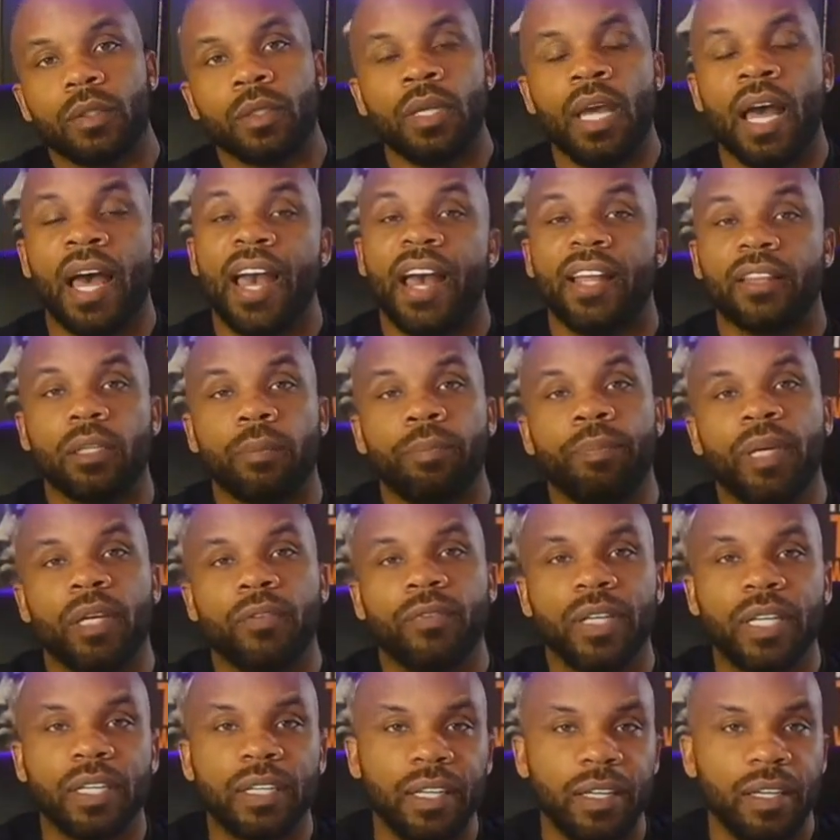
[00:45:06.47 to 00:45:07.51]
I have to
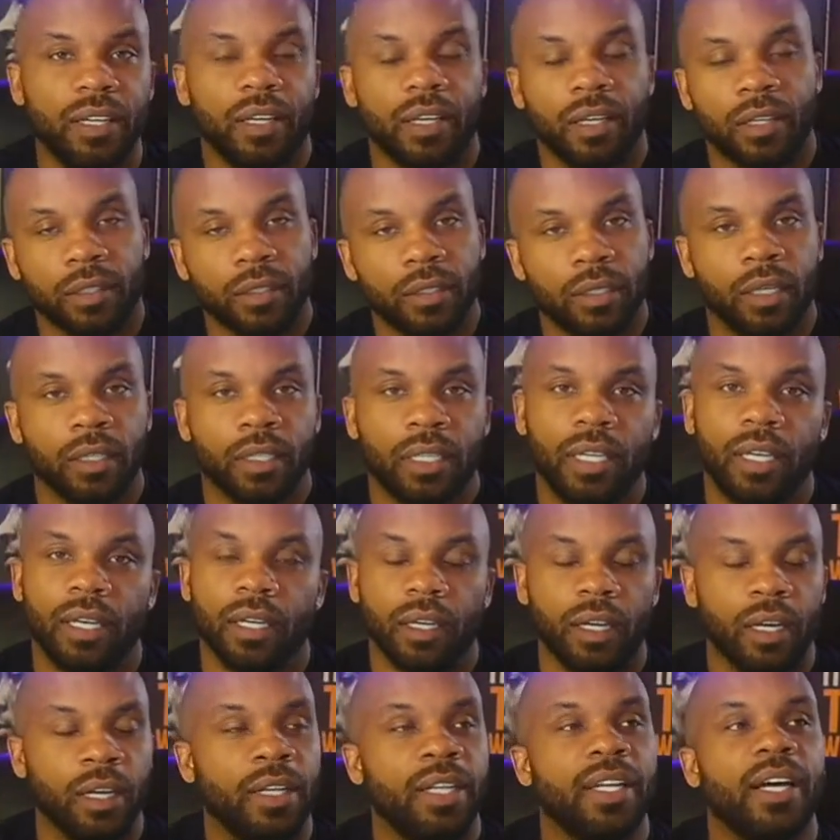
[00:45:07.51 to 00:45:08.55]
pivot again. Again,
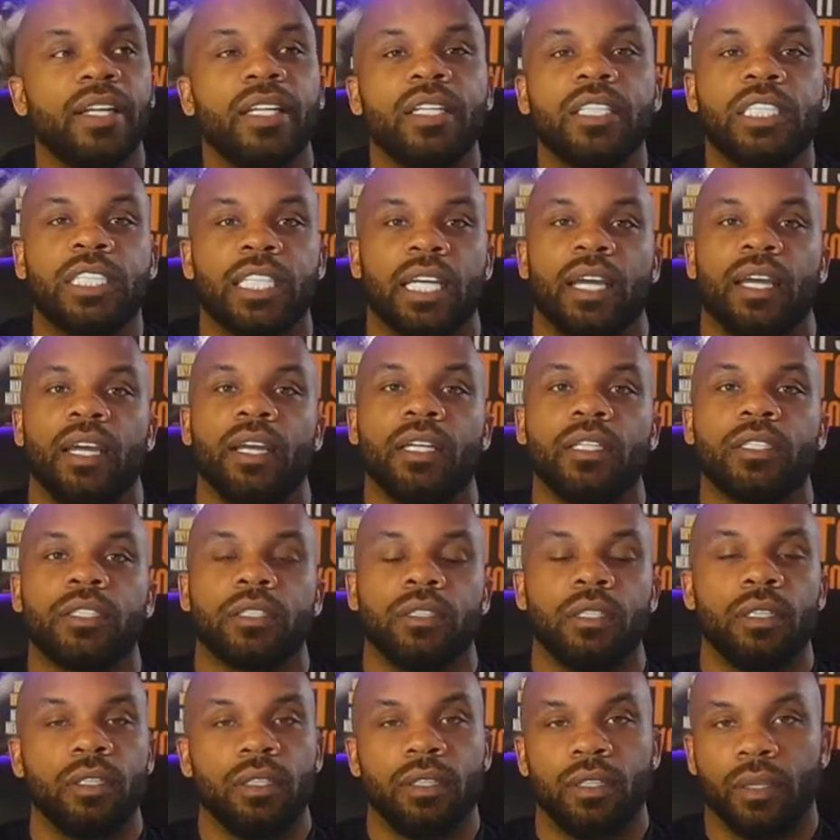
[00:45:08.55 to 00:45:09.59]
another change,
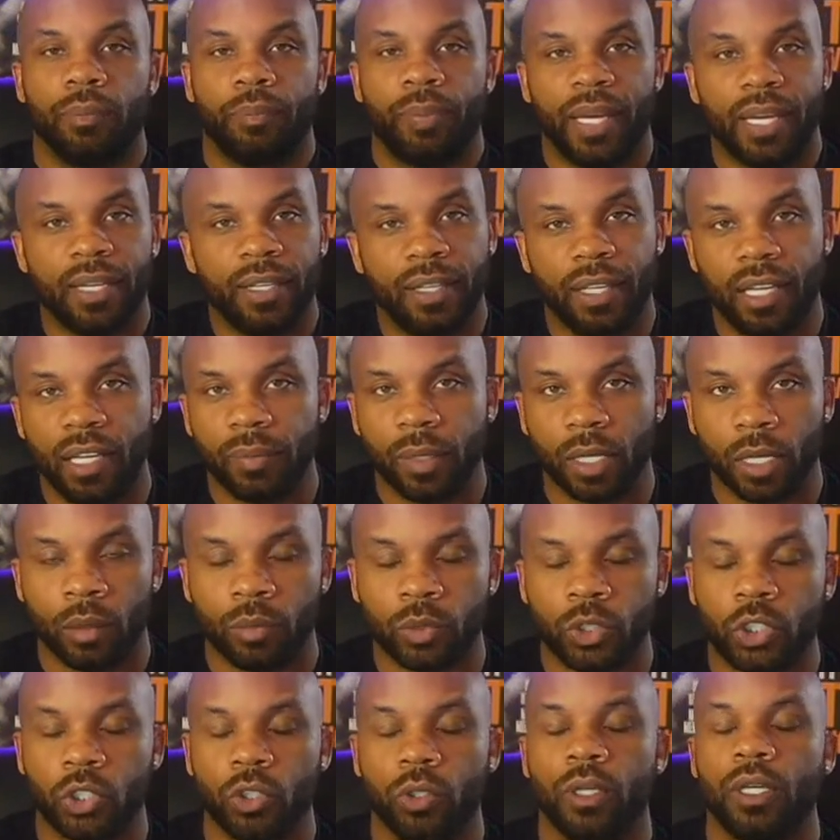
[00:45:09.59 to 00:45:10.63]
the pandemic. I'm
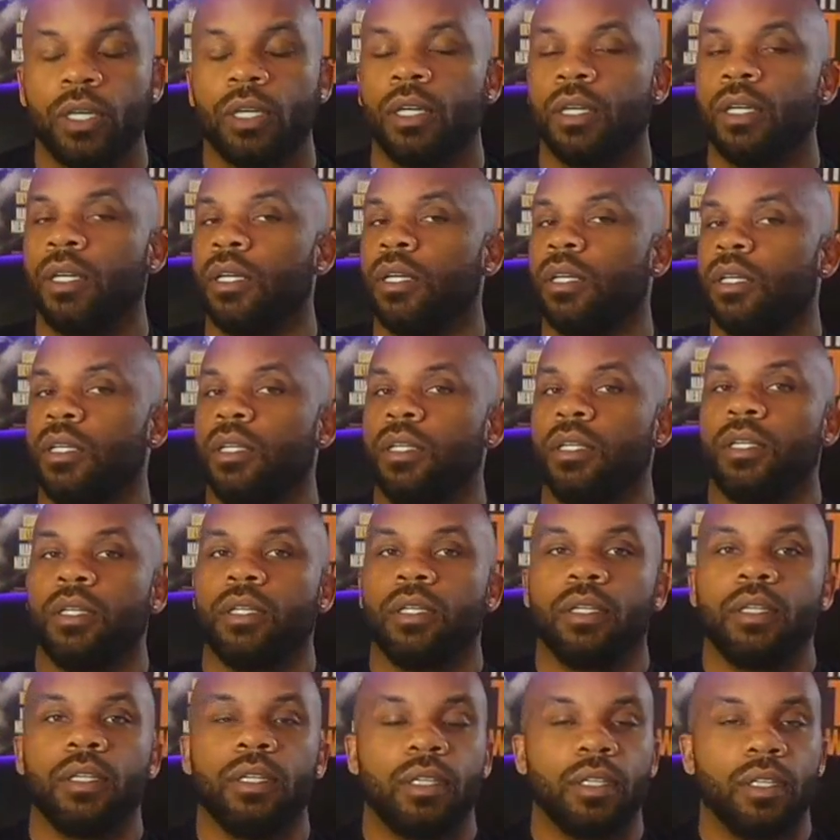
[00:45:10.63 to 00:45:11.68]
sure
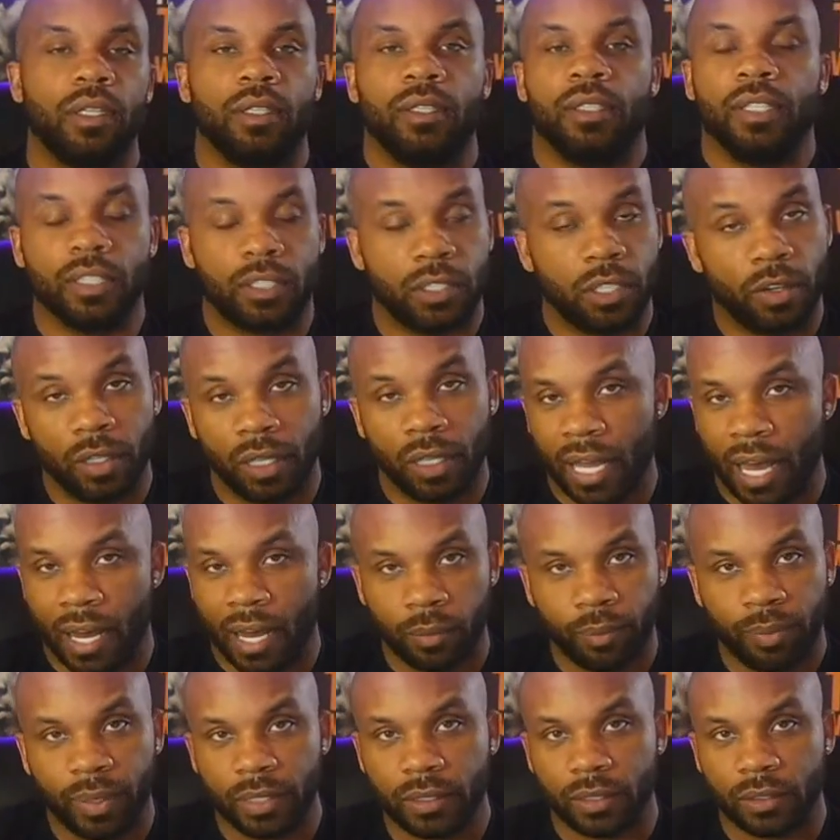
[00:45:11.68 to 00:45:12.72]
this hurt a lot
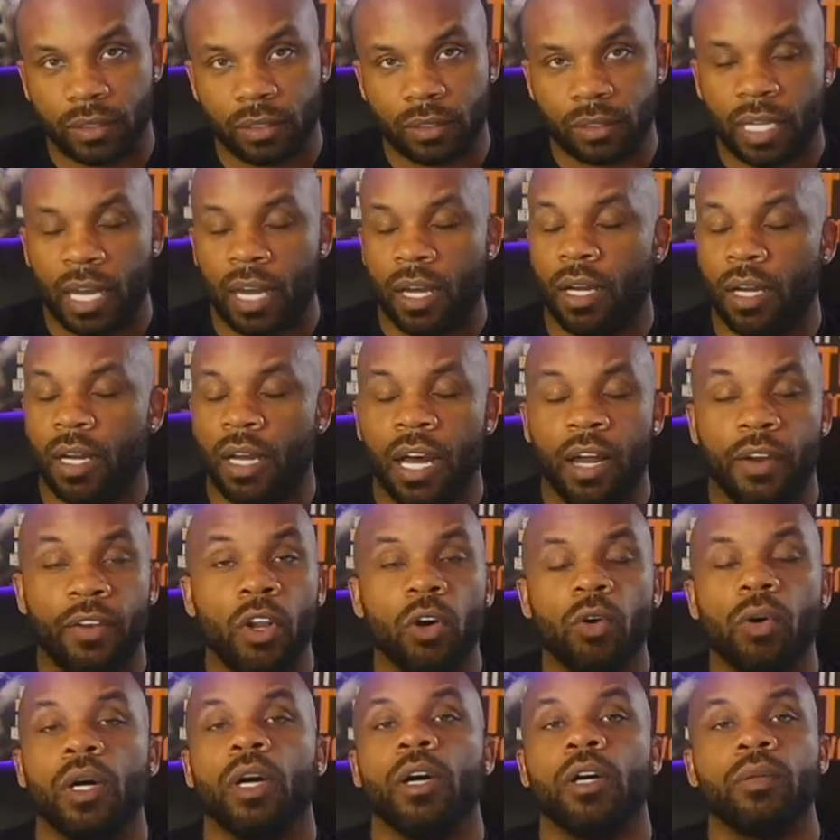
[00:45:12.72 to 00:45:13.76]
of businesses. I, I
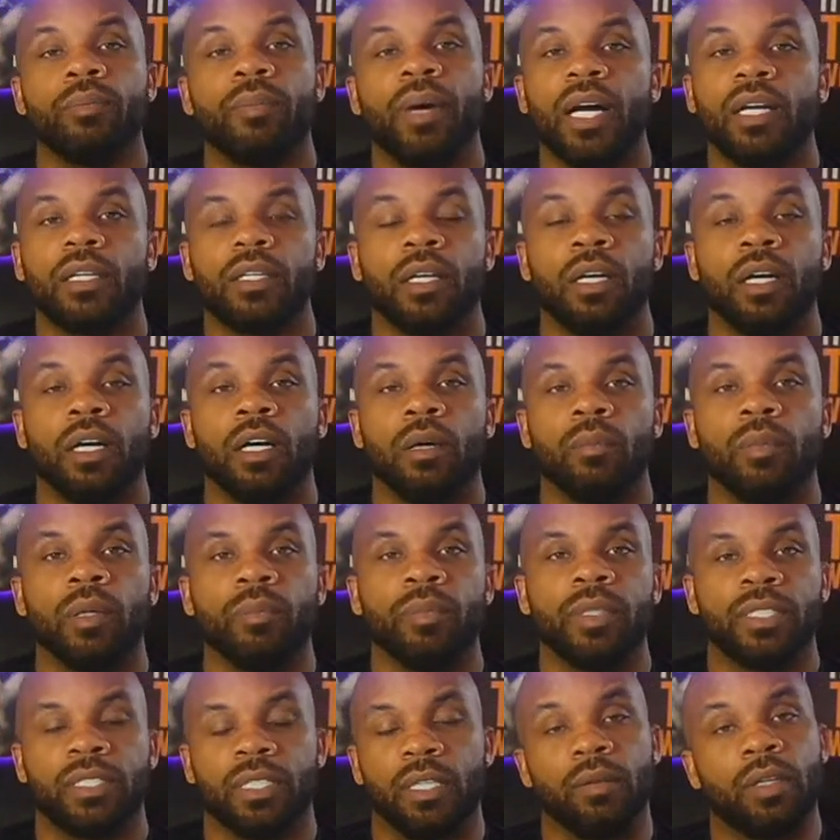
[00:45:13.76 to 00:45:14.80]
know it hurt my um,
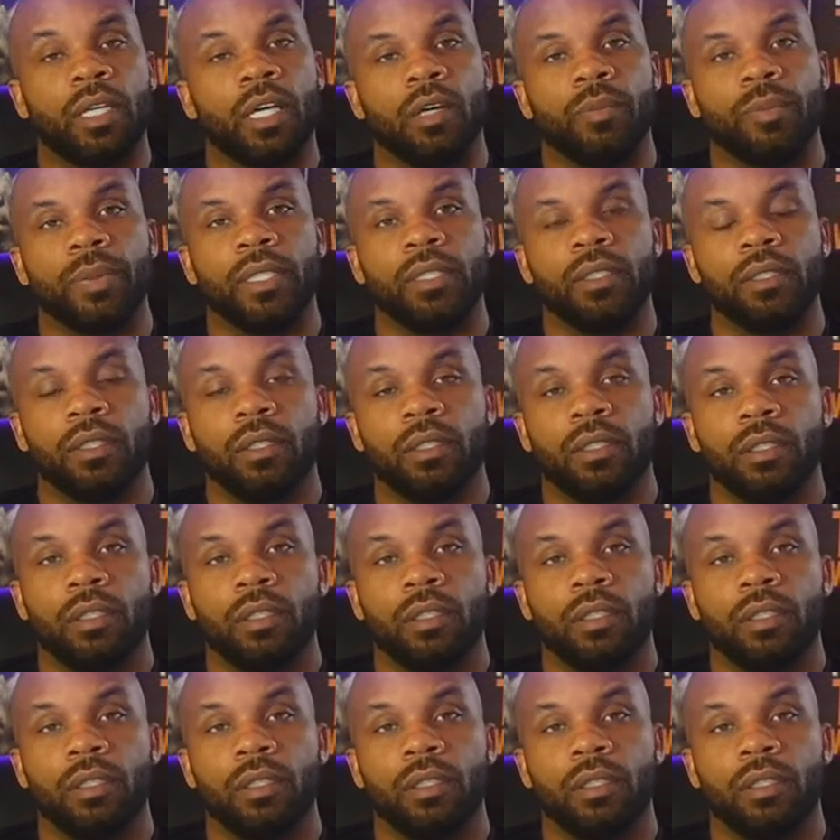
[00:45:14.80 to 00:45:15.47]
limousine company.